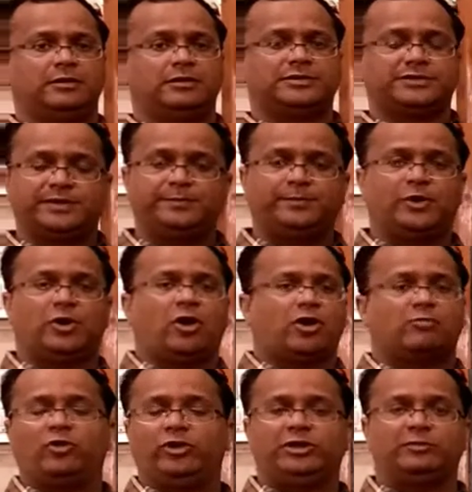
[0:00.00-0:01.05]
simple
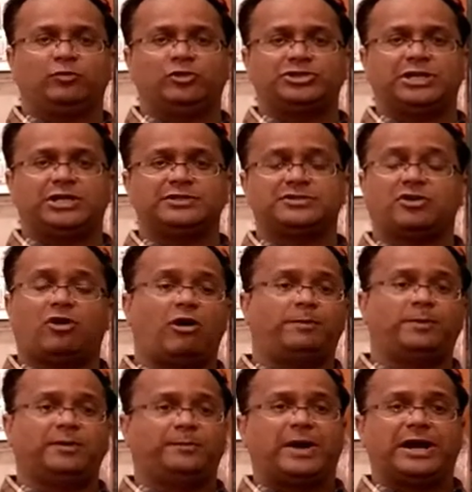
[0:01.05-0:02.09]
harmonic motions of
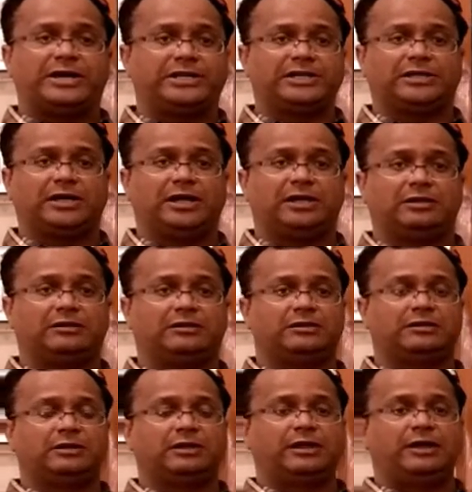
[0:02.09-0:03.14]
a particle
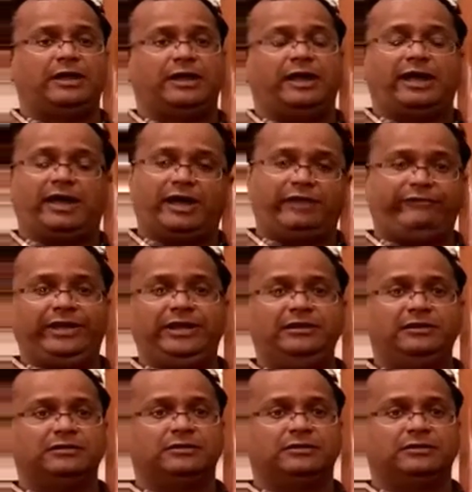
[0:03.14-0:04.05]
having